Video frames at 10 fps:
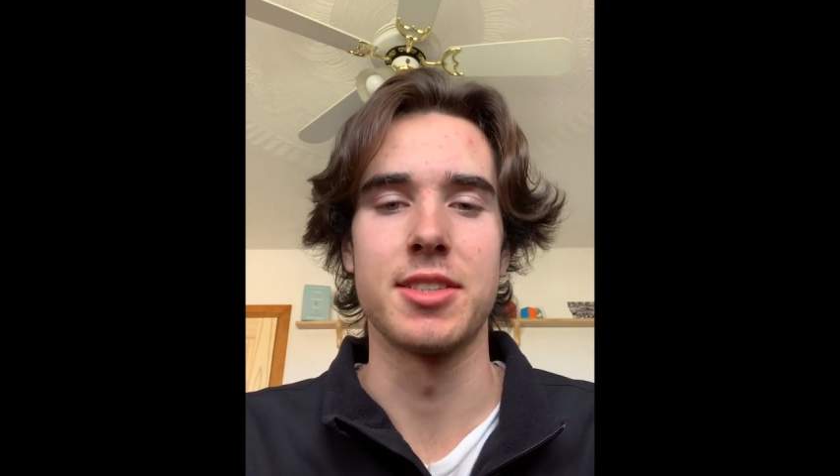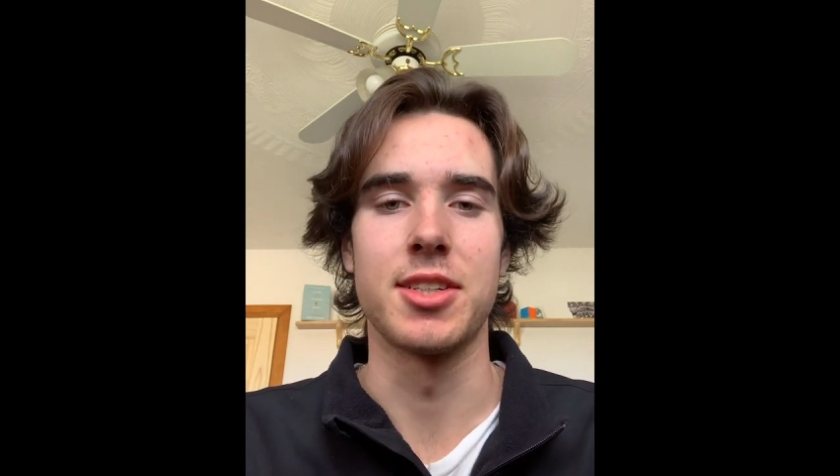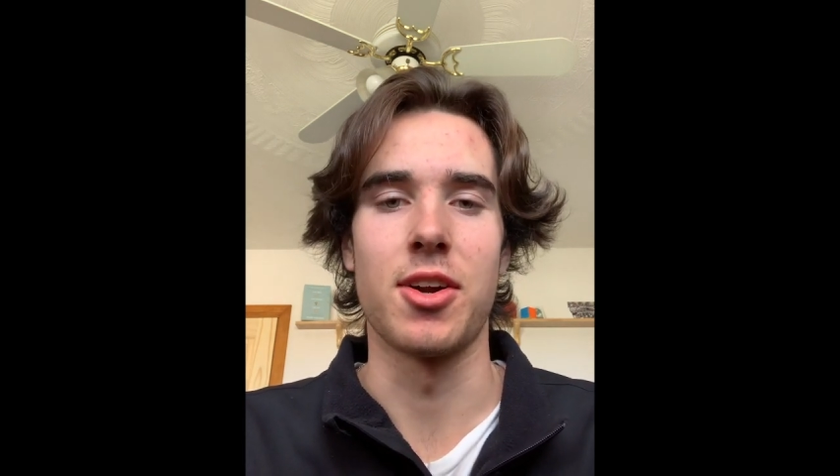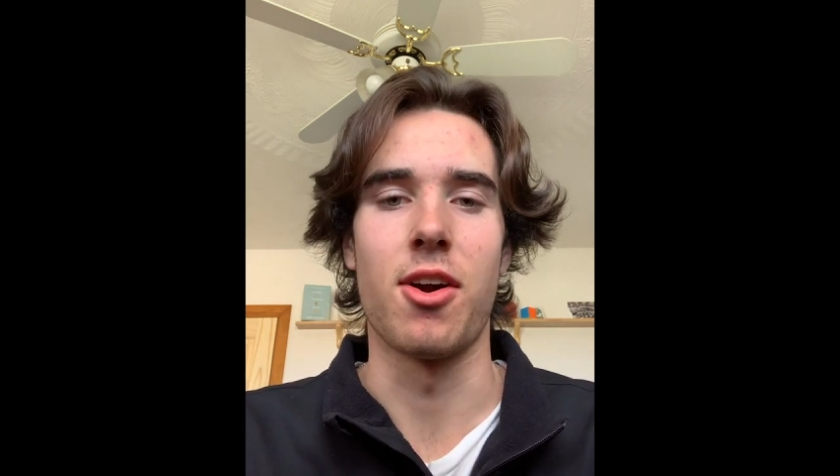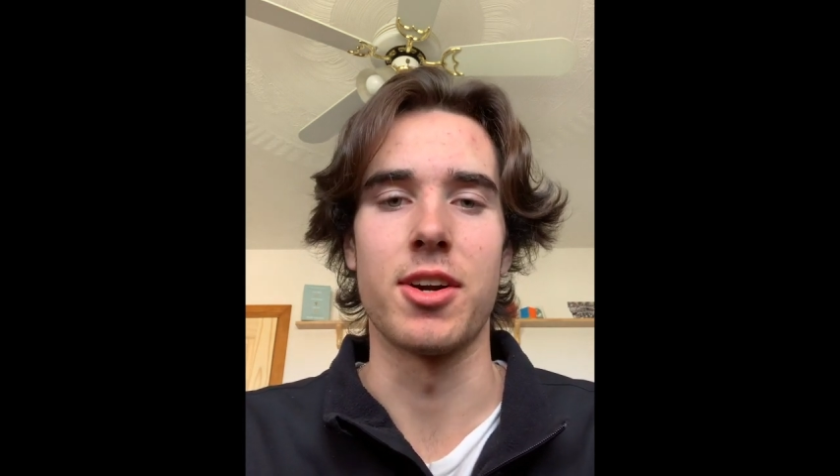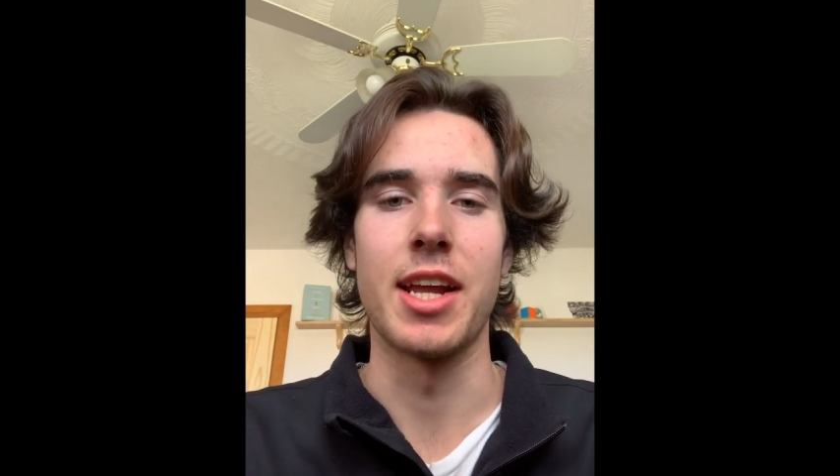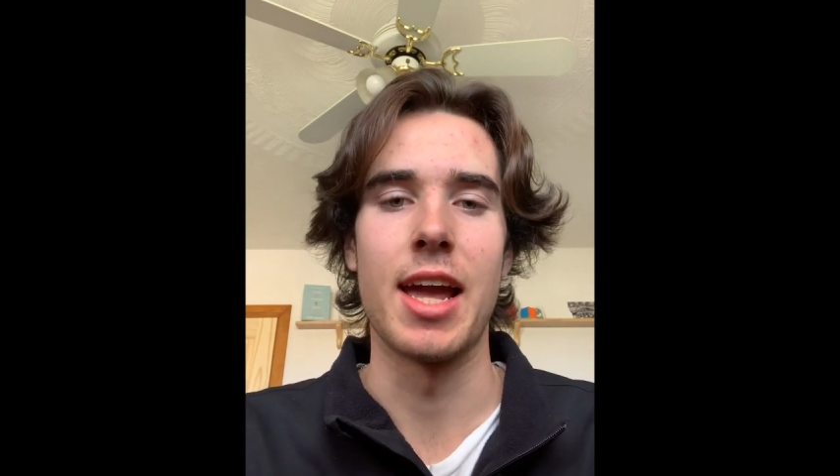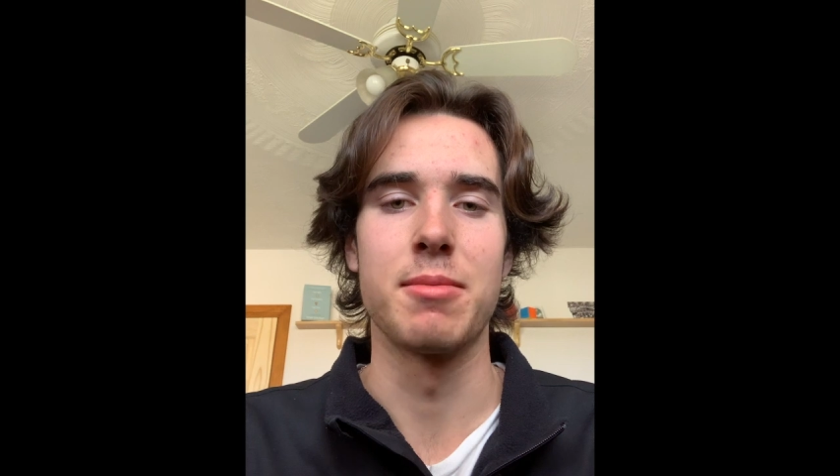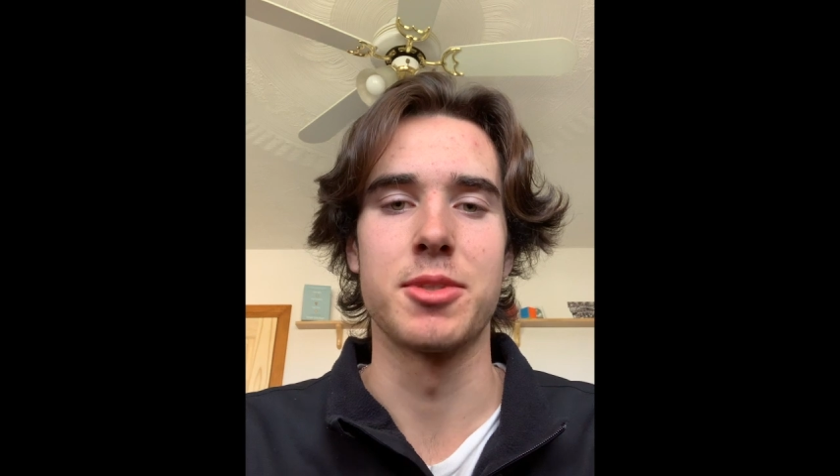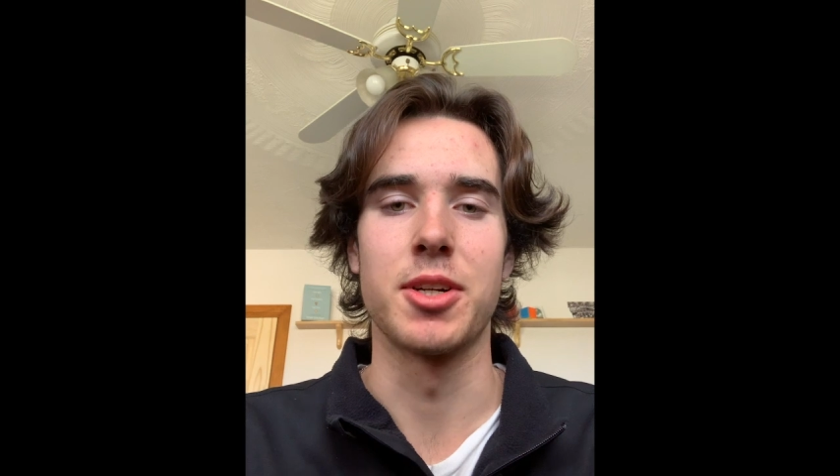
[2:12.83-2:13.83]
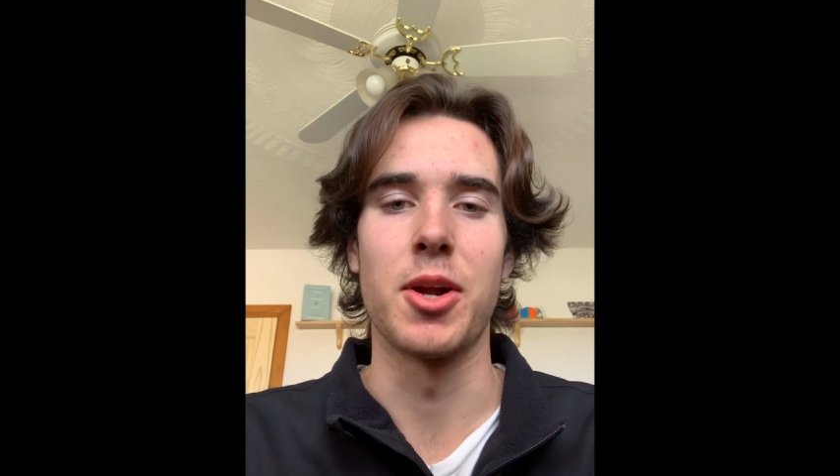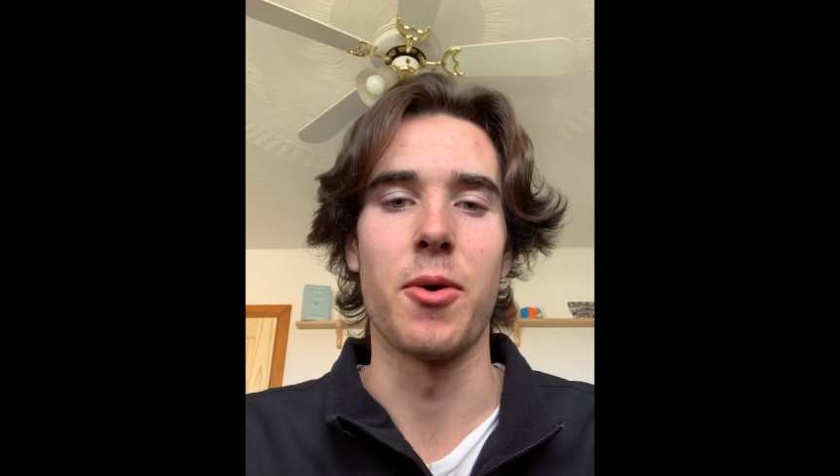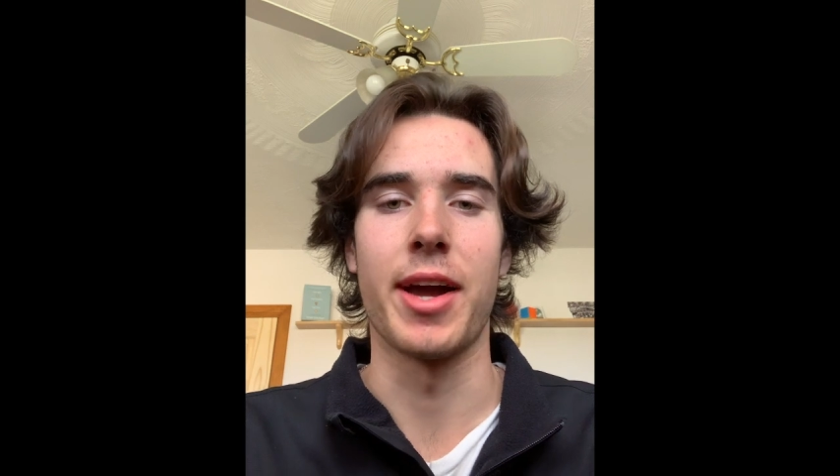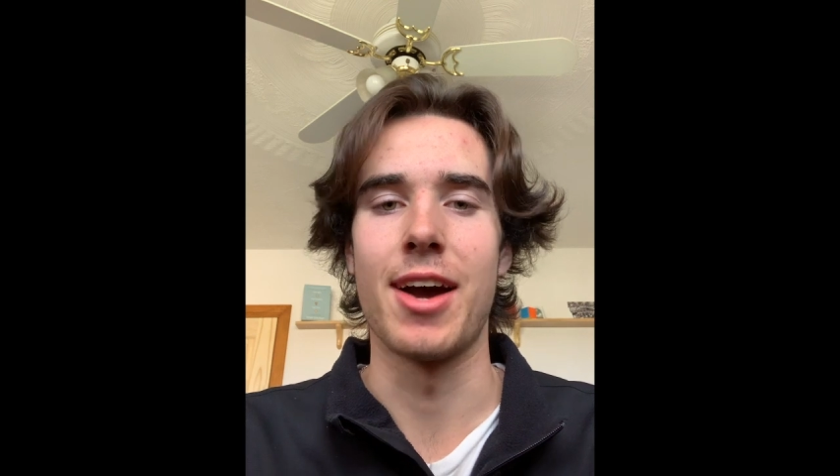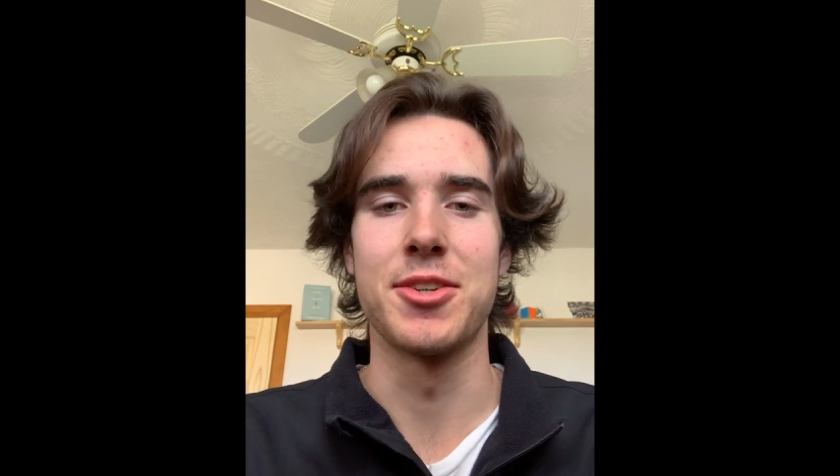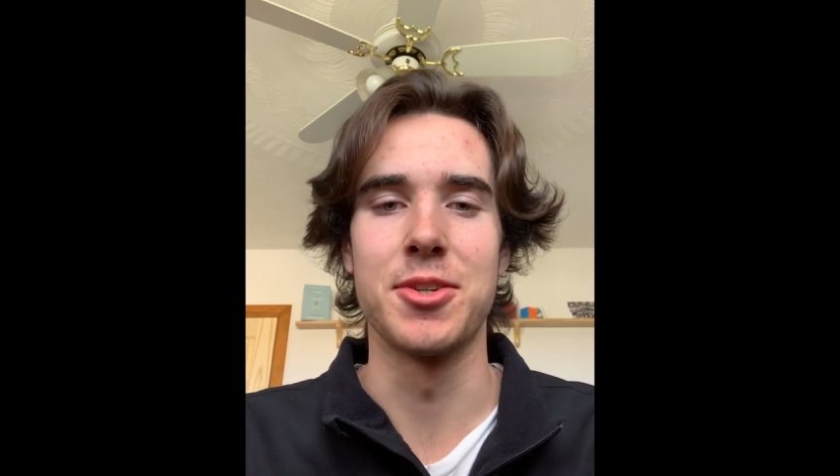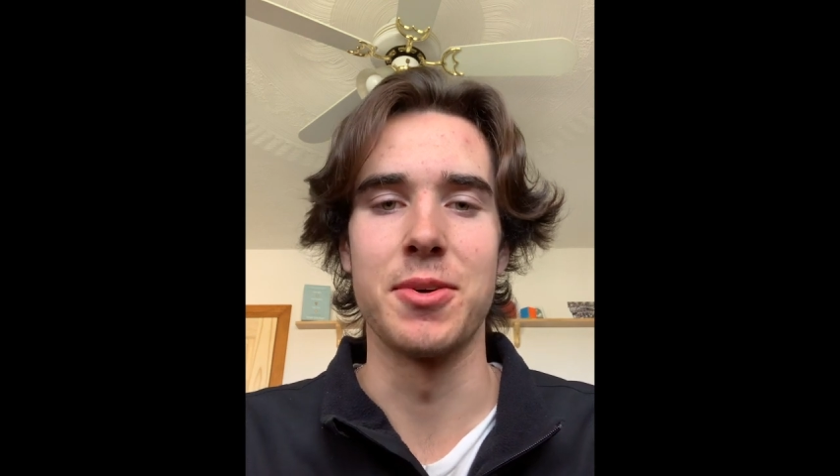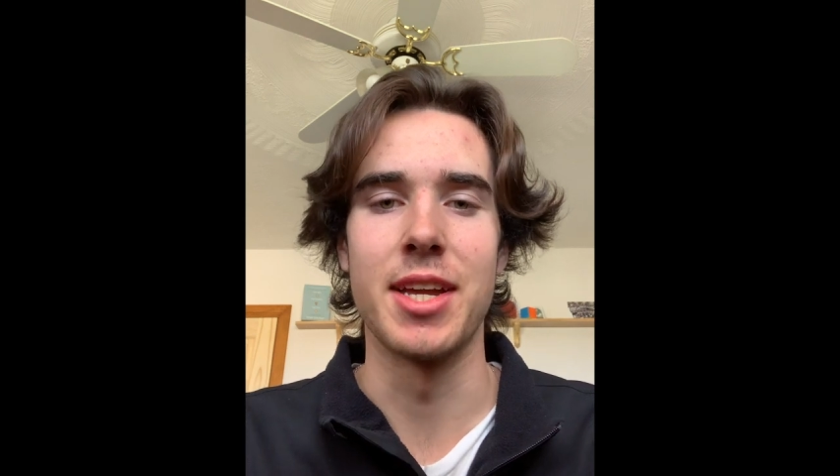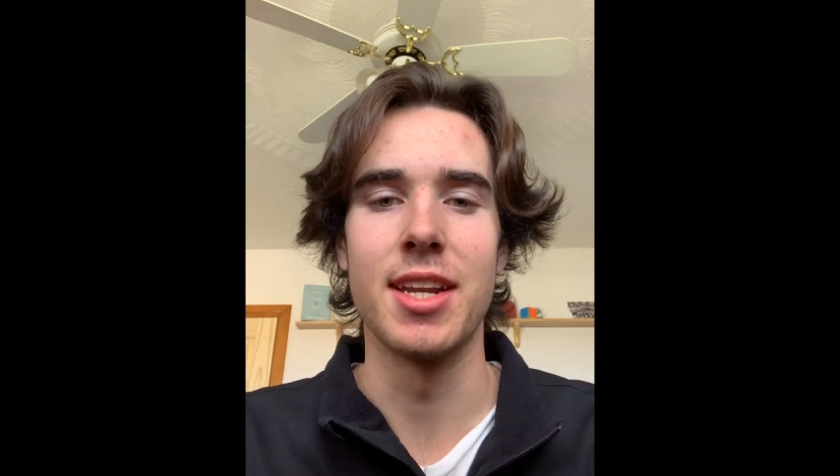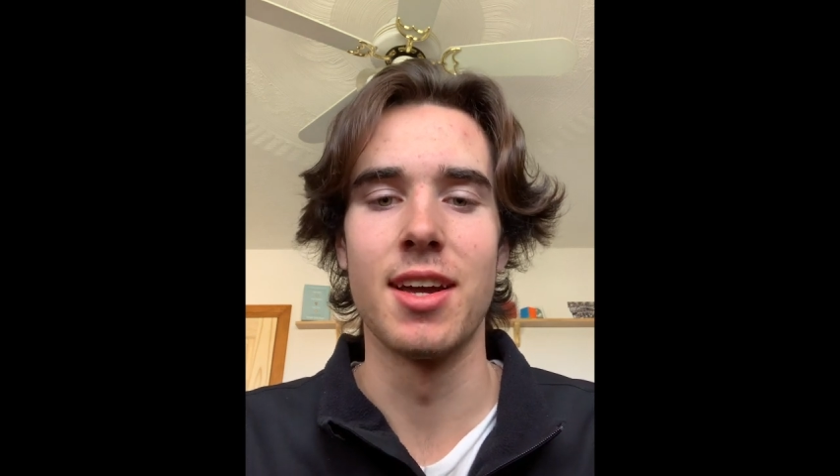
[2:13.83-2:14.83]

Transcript: card games or going out to eat.